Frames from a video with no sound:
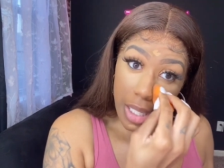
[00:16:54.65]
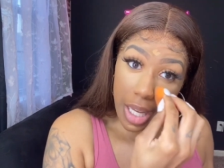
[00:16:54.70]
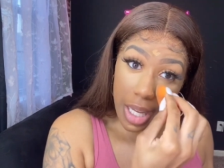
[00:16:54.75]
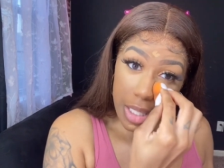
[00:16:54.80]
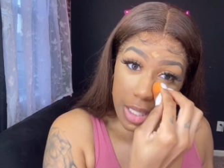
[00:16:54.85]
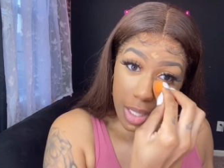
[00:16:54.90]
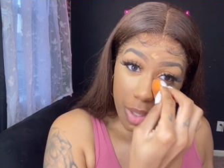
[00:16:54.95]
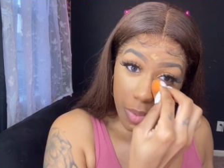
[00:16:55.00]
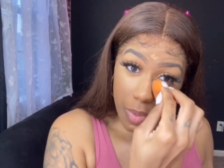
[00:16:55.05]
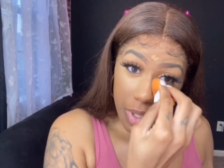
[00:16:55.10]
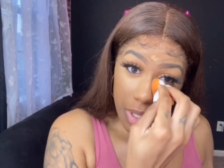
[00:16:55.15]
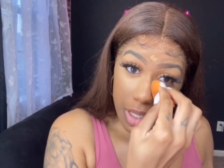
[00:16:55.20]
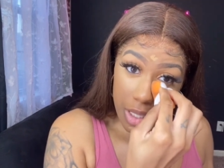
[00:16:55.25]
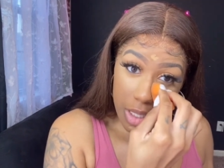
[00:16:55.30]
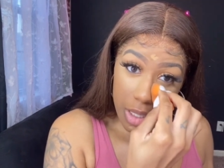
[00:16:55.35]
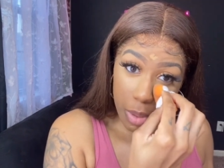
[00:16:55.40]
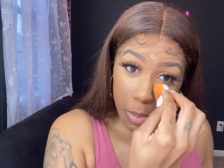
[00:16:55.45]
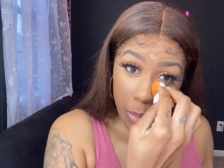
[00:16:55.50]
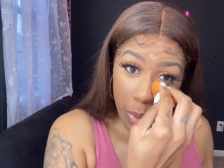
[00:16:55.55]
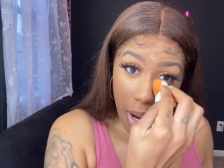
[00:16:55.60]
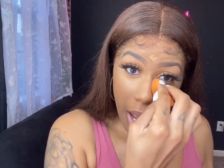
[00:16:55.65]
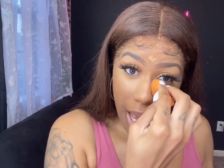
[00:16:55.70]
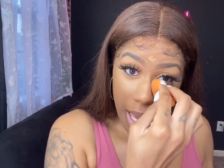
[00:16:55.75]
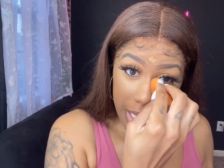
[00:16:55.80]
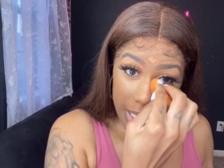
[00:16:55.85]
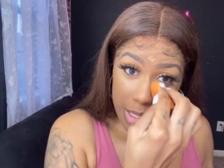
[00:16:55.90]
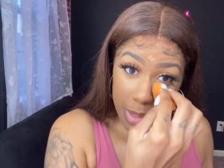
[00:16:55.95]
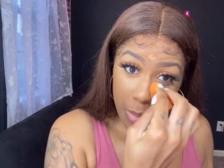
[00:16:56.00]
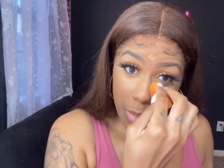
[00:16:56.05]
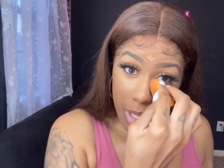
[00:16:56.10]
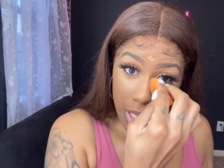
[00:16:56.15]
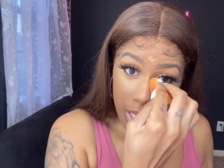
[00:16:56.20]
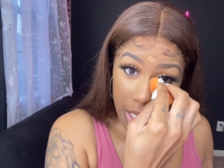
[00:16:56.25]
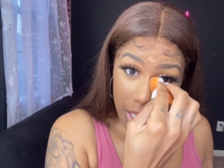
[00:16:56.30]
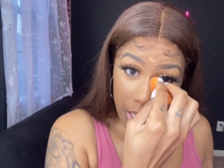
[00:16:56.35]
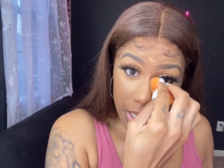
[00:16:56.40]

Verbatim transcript: doesn't really surprise me,